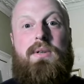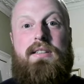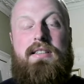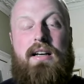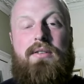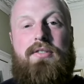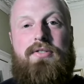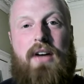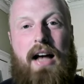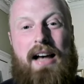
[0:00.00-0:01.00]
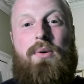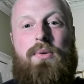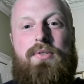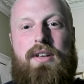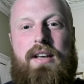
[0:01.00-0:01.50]
oneself
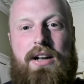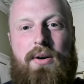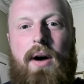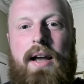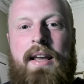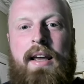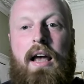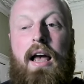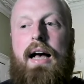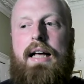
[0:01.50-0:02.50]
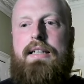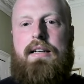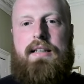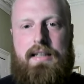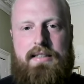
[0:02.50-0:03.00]
out in a way. And
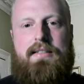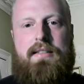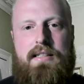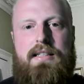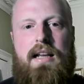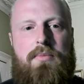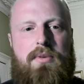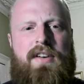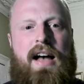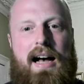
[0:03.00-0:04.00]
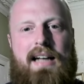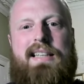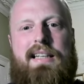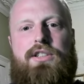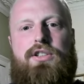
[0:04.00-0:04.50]
like it's the same with
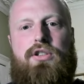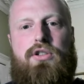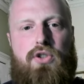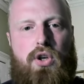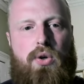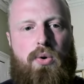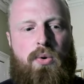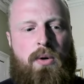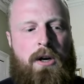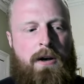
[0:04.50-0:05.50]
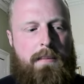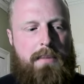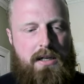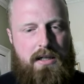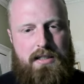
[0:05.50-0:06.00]
attention too,
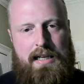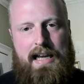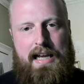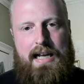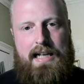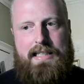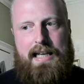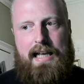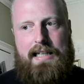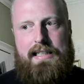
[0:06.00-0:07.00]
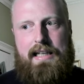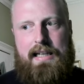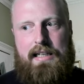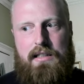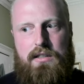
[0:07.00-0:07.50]
because like
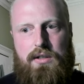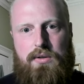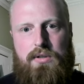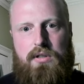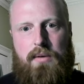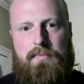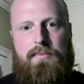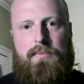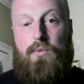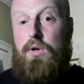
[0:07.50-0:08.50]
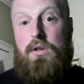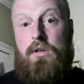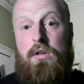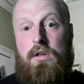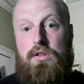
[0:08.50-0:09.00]
attending to
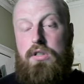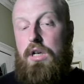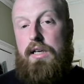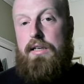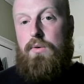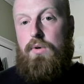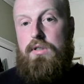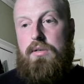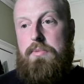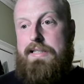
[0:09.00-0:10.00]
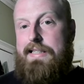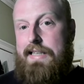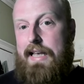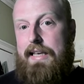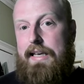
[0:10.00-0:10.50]
someone, to like what someone's
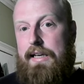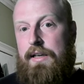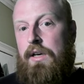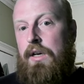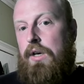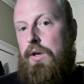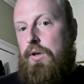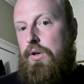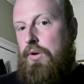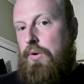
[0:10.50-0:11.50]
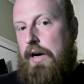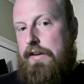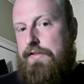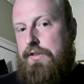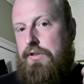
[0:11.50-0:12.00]
saying, you
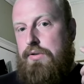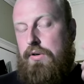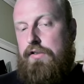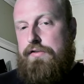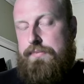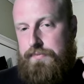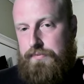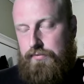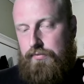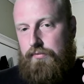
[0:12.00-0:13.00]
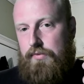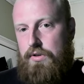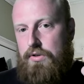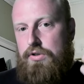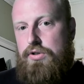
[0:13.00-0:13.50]
have to sort of
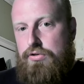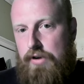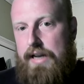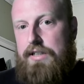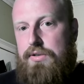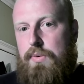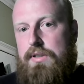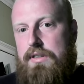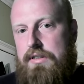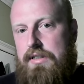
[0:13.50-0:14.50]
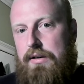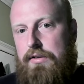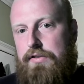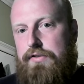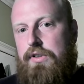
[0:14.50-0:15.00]
stretch
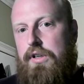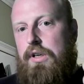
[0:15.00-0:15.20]
oneself,